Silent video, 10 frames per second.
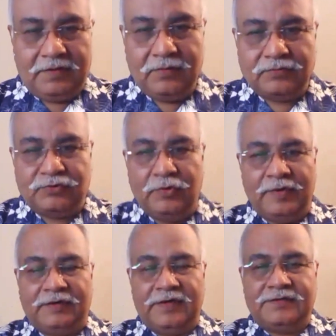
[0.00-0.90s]
your
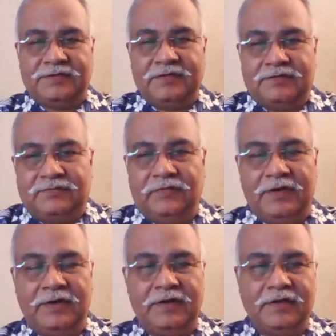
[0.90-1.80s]
swimming test is
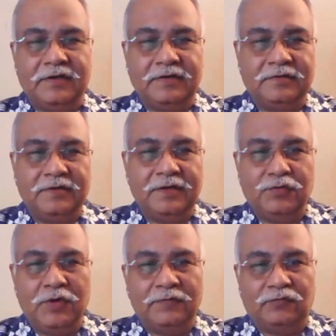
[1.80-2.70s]
very near and
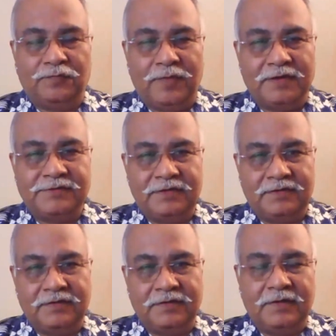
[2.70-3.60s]
you have to pass
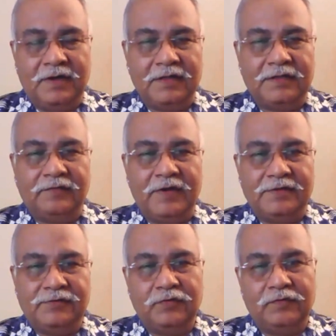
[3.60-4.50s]
it.
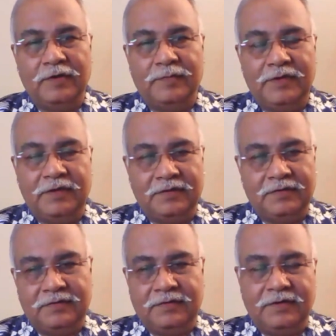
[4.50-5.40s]
Otherwise, you will be
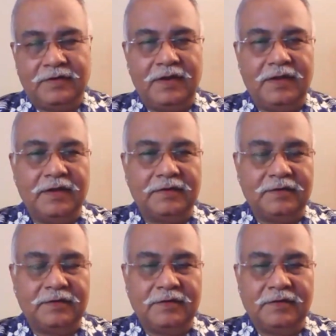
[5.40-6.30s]

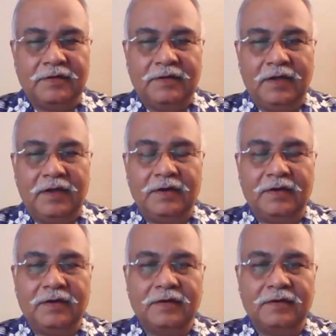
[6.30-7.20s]
relegated. And